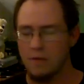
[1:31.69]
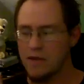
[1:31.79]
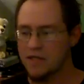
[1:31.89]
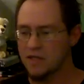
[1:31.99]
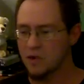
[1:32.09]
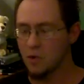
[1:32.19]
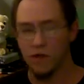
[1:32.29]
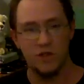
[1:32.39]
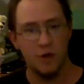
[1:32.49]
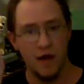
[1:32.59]
It makes it so
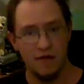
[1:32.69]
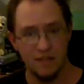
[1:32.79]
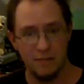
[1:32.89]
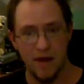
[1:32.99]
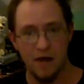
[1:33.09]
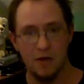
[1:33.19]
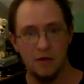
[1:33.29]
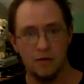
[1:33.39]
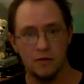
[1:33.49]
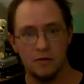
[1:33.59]
once you have a
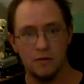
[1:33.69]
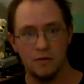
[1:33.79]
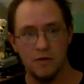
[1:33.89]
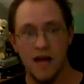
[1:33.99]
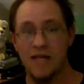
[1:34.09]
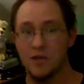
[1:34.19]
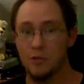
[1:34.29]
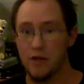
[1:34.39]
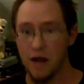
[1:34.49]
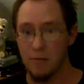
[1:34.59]
spell, as
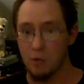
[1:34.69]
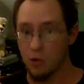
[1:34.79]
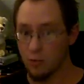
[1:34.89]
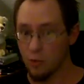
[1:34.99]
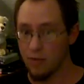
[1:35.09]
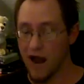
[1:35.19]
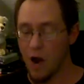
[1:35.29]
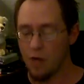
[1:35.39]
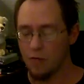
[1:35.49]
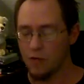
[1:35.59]
you become more and more
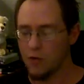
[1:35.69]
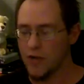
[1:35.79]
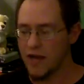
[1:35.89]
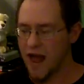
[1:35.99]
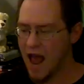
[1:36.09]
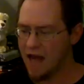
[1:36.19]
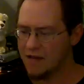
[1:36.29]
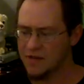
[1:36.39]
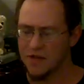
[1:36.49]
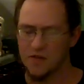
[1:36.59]
powerful, you gain
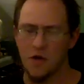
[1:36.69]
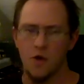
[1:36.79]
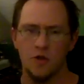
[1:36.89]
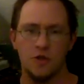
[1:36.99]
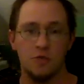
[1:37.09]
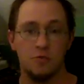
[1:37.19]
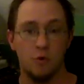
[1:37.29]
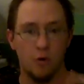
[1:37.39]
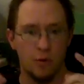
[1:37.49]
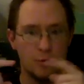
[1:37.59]
access to
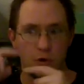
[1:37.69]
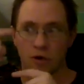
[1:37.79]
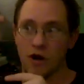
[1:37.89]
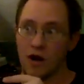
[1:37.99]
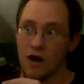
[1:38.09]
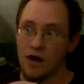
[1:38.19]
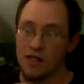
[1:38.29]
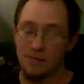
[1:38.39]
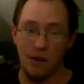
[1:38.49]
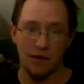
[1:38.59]
more and more
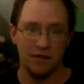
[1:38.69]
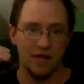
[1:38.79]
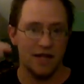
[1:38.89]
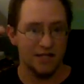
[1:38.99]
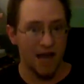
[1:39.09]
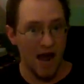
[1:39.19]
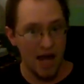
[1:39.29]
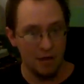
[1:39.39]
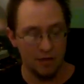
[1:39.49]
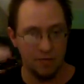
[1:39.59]
spell slots,
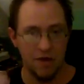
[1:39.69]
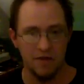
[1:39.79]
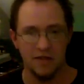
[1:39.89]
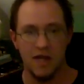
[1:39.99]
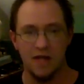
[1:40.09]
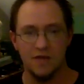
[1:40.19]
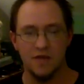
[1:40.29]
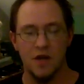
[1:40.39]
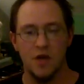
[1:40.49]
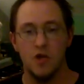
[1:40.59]
higher spell
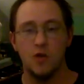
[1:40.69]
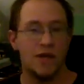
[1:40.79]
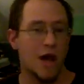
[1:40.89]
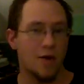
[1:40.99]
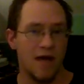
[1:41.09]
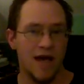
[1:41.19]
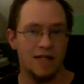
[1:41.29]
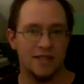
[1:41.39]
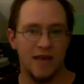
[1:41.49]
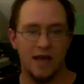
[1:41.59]
slots. You can now
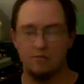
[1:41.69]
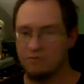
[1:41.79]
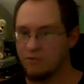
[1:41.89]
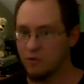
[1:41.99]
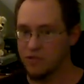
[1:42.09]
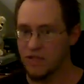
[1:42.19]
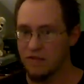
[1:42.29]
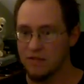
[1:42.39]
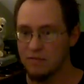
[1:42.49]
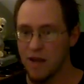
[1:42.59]
cast that first
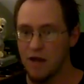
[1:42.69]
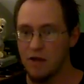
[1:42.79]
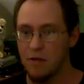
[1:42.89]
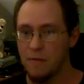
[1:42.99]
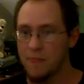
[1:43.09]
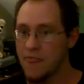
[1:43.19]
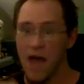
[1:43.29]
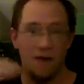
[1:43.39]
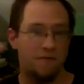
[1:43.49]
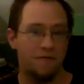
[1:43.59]
level spell
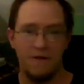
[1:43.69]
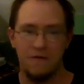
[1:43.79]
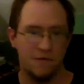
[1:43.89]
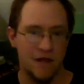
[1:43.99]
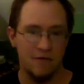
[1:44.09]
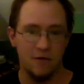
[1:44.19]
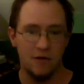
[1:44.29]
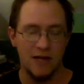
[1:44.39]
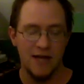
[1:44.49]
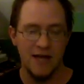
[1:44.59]
at 5th
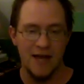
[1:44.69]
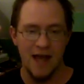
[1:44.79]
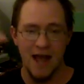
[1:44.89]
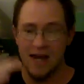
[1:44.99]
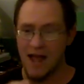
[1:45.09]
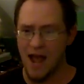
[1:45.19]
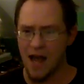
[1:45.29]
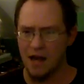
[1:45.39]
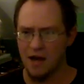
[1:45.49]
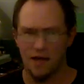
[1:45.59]
level and
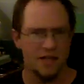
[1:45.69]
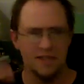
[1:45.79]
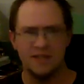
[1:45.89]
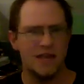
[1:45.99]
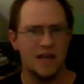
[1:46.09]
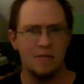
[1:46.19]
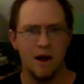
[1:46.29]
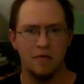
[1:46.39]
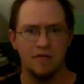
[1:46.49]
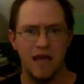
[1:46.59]
add on an insane
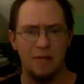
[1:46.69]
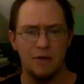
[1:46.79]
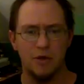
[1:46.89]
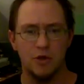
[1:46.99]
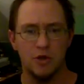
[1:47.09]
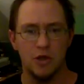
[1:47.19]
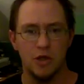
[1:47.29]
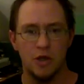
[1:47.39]
amount of damage.